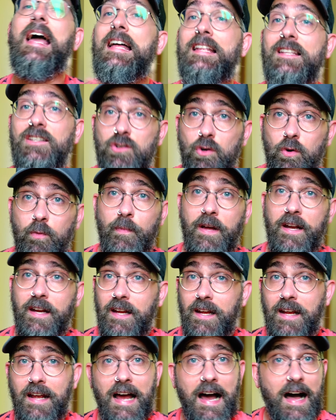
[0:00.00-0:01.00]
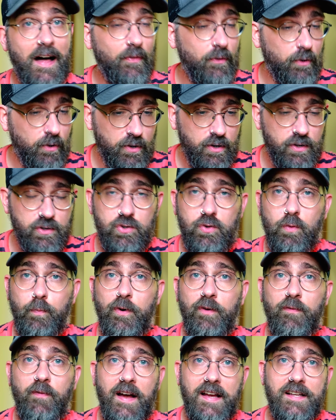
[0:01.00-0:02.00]
and so many other
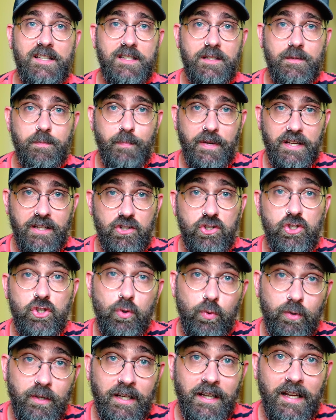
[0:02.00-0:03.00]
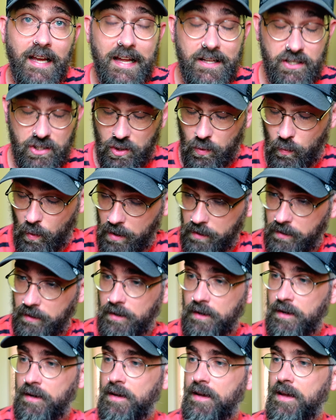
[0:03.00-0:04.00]
super fast speed shooting and so on.
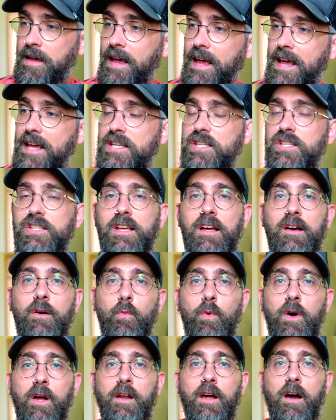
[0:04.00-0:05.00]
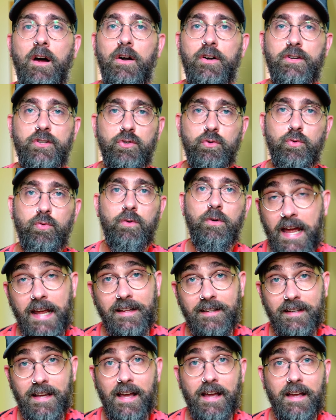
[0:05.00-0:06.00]
S1R2,
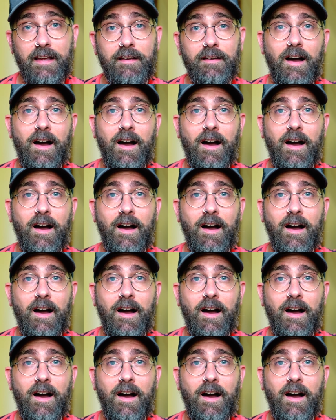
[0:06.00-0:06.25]
8K